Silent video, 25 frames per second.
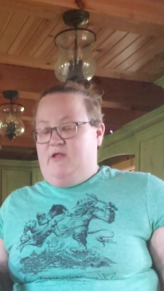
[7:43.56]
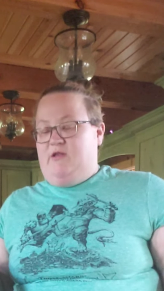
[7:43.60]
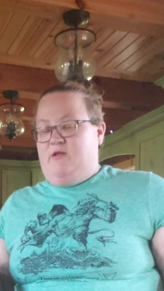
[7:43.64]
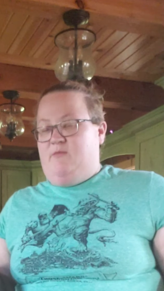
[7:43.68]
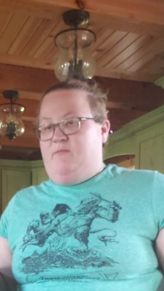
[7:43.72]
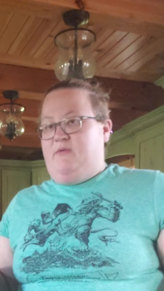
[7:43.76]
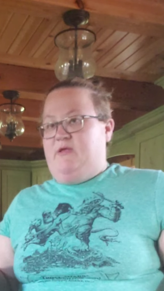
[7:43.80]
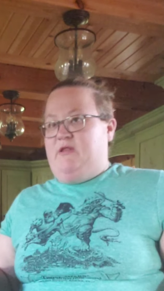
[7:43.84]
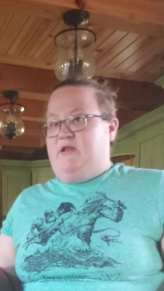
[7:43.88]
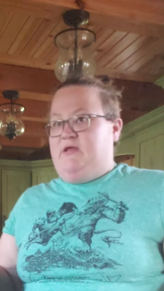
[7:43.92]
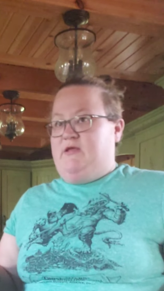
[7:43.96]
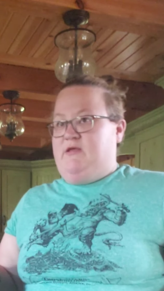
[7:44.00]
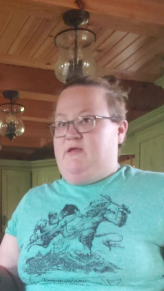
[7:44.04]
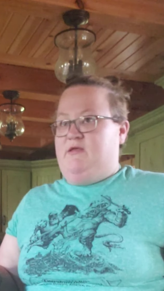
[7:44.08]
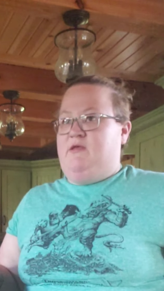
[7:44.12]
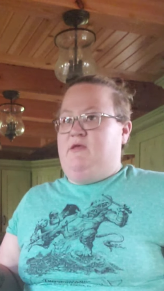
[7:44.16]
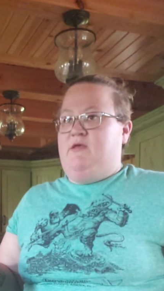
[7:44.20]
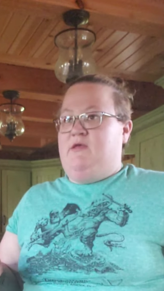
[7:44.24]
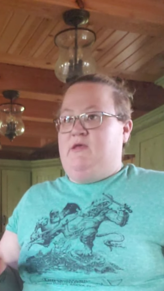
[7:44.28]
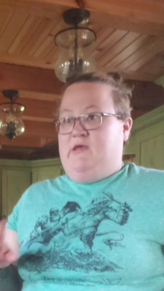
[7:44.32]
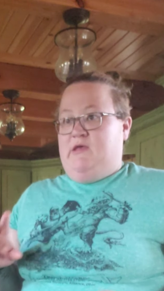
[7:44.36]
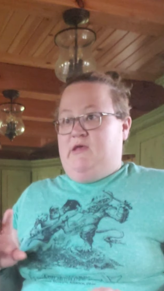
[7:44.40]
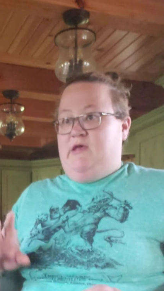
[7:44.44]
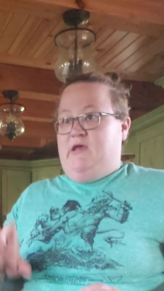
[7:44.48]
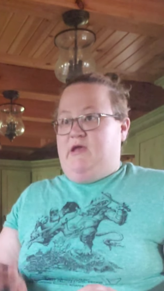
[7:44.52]
in a minute
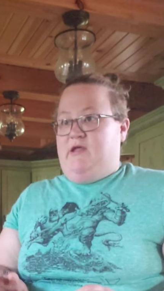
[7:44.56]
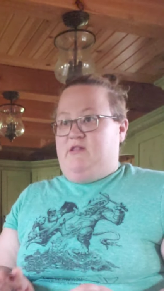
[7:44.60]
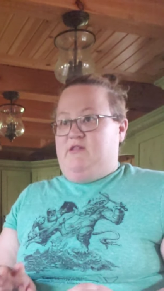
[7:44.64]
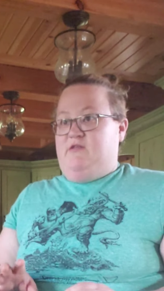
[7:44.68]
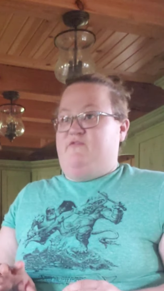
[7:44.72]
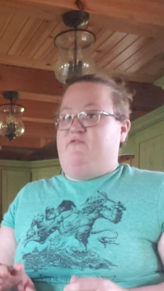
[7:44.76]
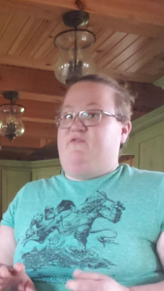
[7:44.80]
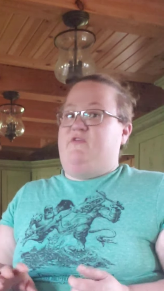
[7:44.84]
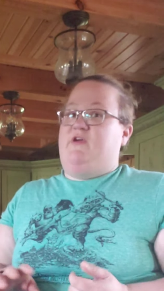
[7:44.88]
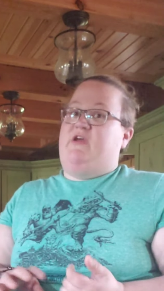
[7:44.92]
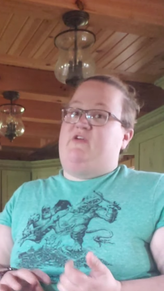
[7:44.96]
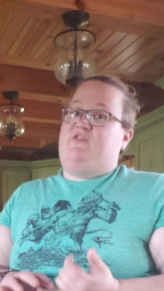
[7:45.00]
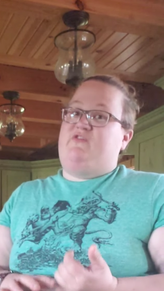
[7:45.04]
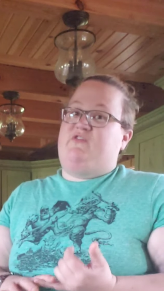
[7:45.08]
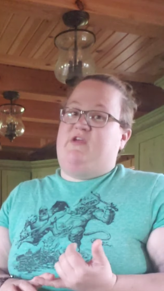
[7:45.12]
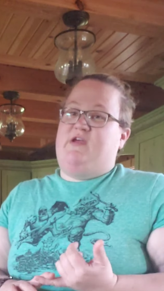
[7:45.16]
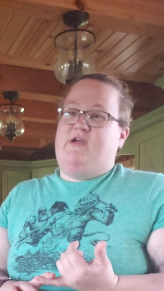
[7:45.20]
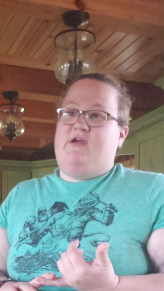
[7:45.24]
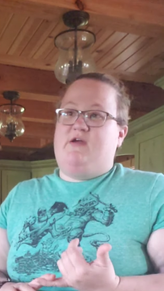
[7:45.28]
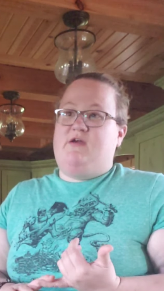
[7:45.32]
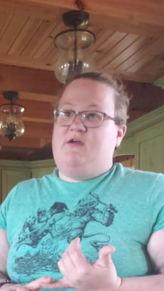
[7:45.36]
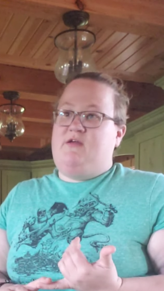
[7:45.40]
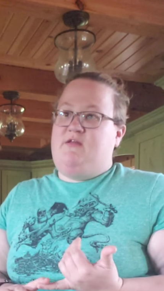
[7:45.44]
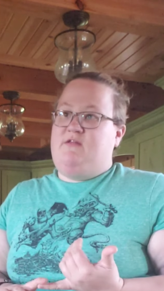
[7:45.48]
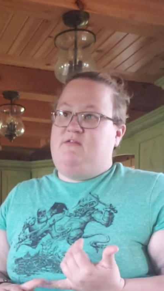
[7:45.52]
and the fresh
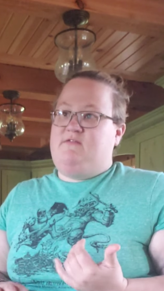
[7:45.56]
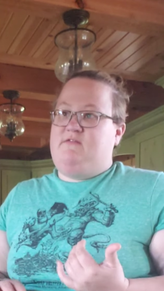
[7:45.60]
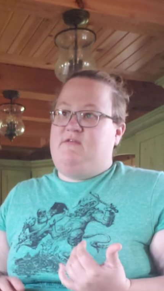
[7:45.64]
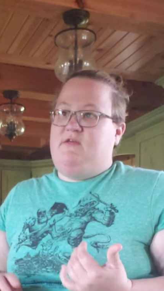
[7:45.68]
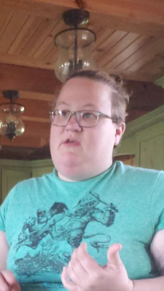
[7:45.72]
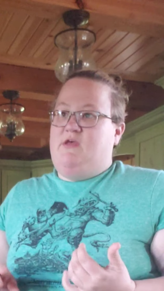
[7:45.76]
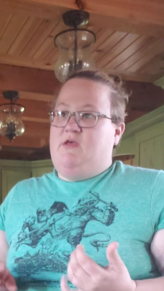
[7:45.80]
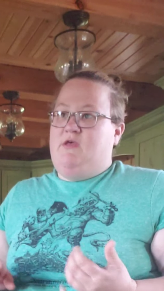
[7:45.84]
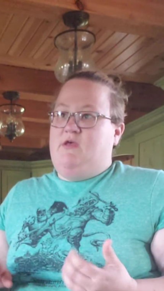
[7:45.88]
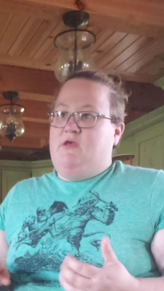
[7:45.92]
carrots,